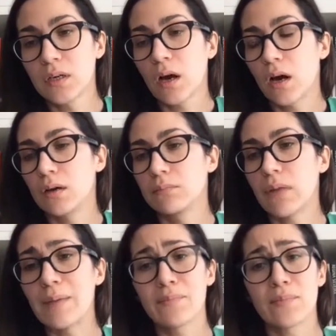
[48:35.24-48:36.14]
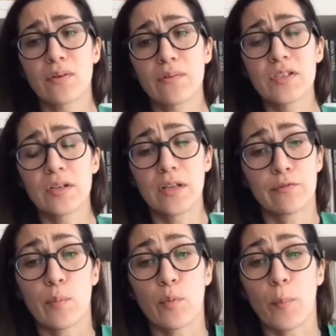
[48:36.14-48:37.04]
Um, I'm originally
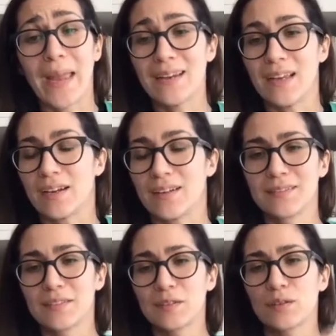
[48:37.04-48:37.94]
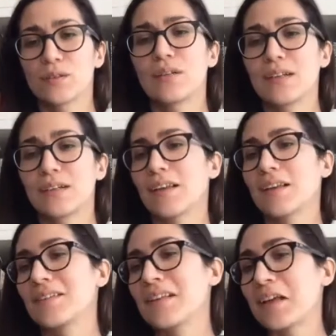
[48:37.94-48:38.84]
from Romania, so
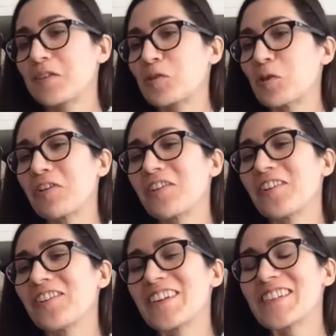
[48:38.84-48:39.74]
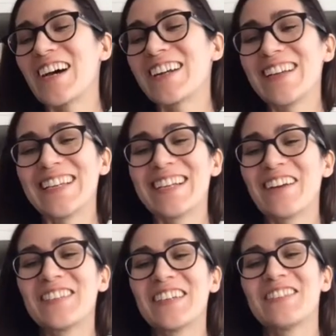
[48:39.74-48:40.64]
I, I, I, don't. There's not really enough
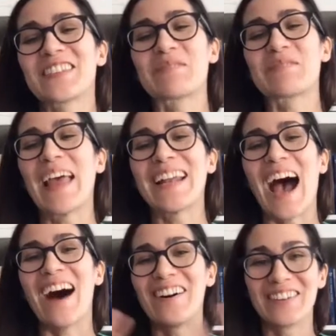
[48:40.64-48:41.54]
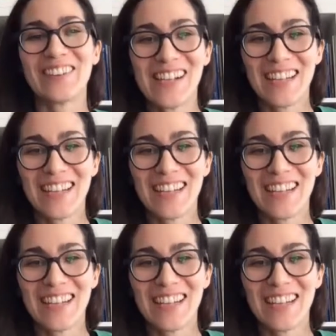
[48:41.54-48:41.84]
time to explain how.